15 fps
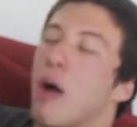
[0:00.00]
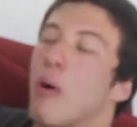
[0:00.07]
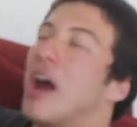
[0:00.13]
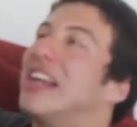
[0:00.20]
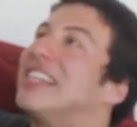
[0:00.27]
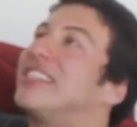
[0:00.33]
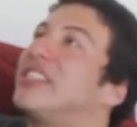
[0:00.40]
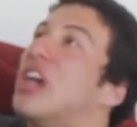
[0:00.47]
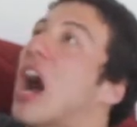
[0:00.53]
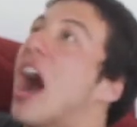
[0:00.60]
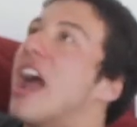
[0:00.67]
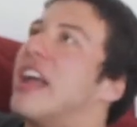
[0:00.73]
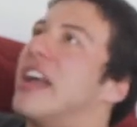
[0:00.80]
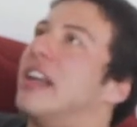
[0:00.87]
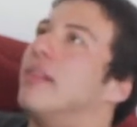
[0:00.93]
I wanted
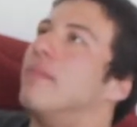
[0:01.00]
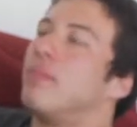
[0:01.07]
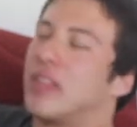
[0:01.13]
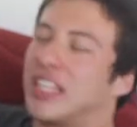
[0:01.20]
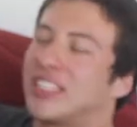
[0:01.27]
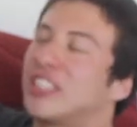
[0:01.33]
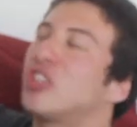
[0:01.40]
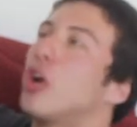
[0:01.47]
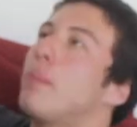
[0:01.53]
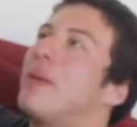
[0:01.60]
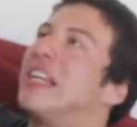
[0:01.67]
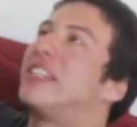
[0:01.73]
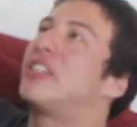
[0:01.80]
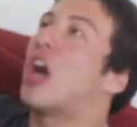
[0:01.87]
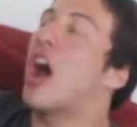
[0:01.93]
diet. It should
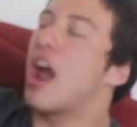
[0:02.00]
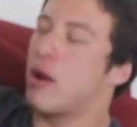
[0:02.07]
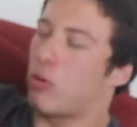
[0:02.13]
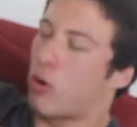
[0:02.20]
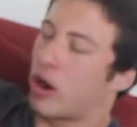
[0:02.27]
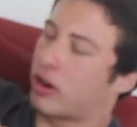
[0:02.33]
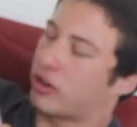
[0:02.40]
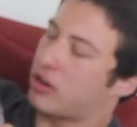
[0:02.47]
be diet water.